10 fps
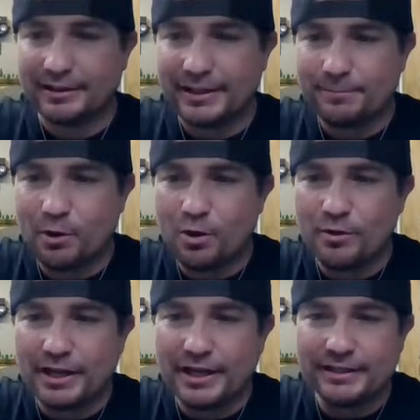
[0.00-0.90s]
Keep
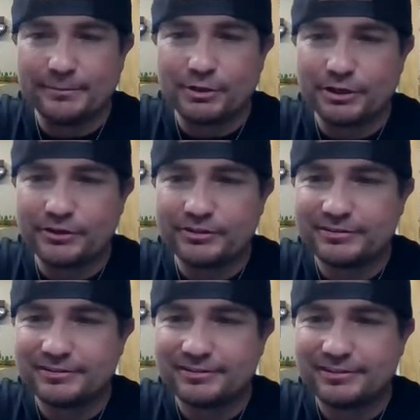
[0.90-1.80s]
on getting it, brother.
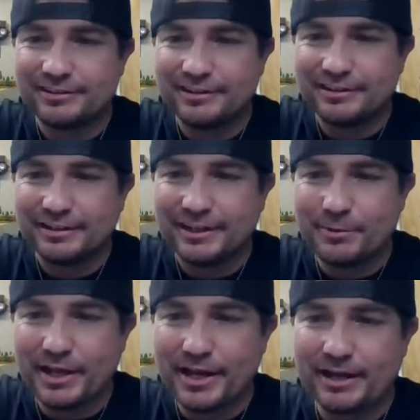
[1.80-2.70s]
Keep
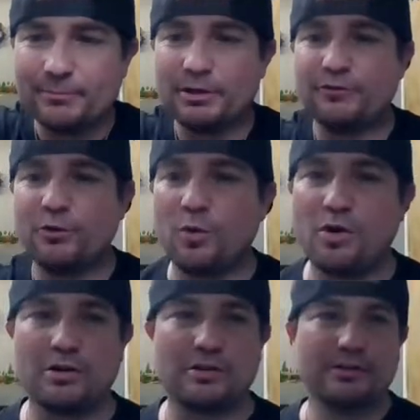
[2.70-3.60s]
your head above the
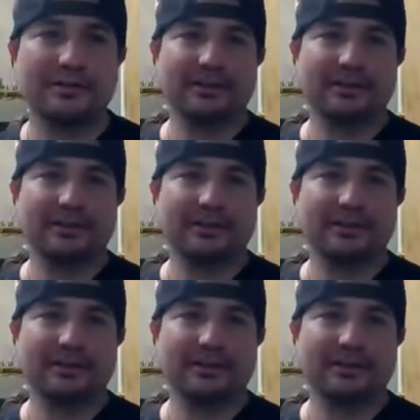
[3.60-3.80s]
water.